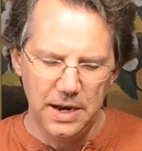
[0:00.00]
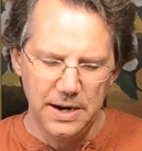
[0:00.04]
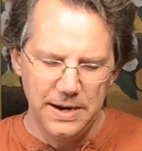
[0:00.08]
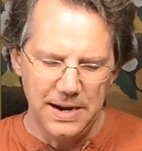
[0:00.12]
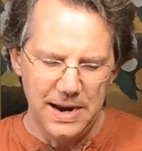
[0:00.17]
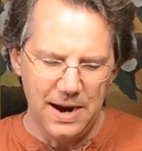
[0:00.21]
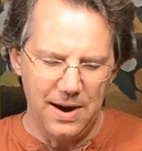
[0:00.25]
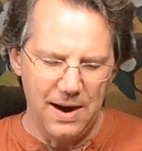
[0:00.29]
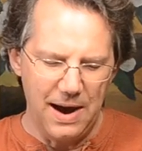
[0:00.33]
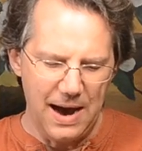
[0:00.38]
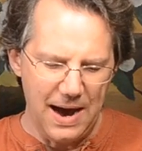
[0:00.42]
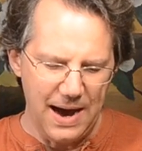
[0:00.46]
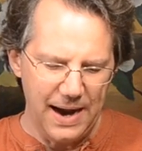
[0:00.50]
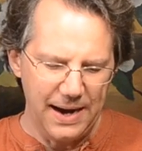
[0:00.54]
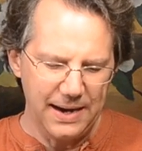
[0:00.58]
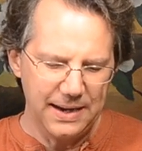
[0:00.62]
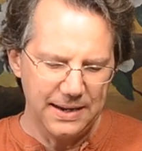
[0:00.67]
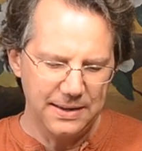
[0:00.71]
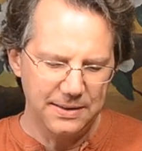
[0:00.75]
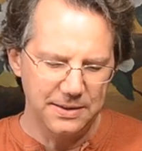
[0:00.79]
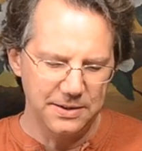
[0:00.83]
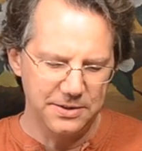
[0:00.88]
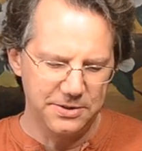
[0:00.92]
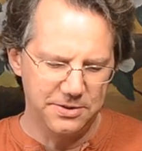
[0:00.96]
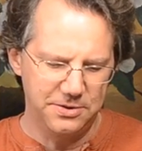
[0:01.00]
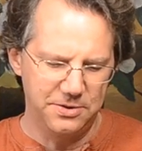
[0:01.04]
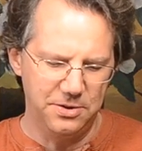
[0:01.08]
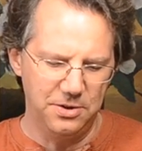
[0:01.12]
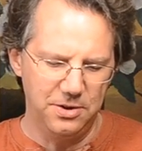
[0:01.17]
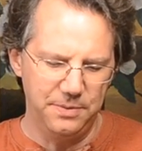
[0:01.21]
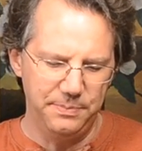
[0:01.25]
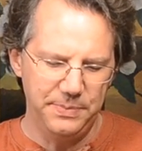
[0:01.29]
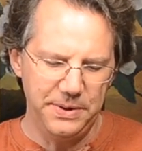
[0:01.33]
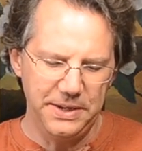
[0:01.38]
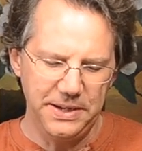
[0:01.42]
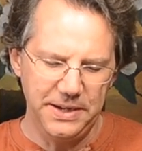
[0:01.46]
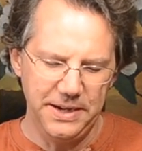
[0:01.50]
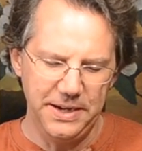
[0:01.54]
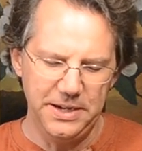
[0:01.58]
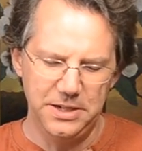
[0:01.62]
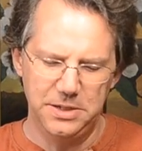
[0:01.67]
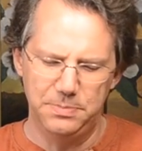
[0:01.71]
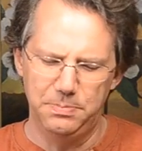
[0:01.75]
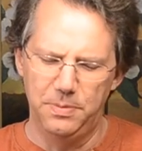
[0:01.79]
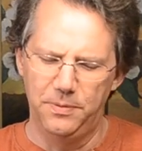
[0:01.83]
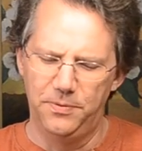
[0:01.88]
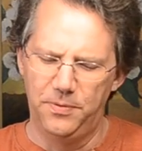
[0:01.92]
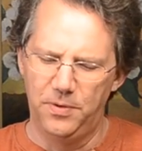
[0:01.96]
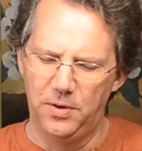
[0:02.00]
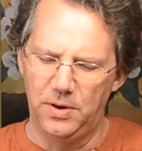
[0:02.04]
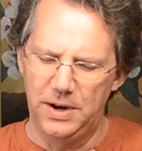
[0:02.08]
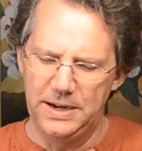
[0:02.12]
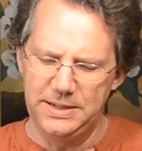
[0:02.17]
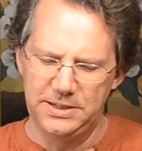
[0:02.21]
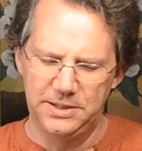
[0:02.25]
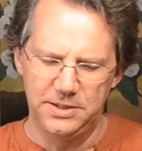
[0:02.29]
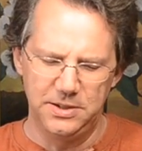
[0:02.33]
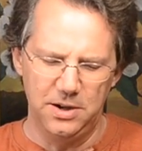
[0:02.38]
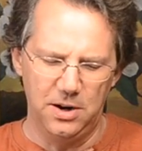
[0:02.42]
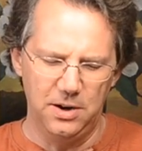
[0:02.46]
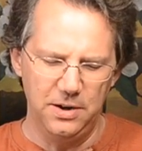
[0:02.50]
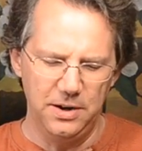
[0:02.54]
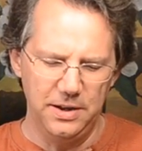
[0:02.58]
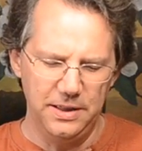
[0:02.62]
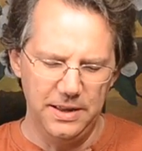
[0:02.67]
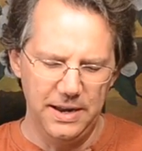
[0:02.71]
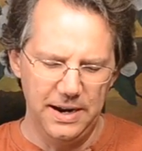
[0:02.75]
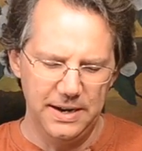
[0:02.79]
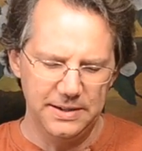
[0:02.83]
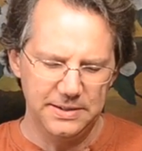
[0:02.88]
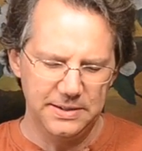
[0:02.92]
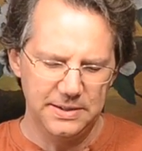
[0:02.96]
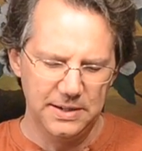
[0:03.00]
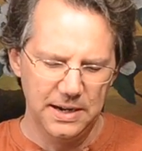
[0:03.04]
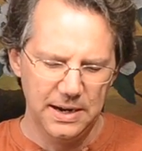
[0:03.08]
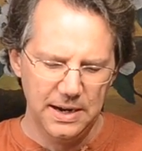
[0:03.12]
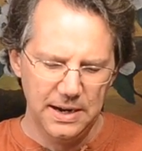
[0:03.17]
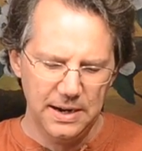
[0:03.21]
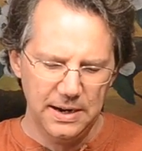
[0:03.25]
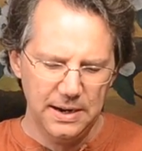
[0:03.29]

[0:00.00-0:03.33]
Now, I disturbed the yeast before I started this,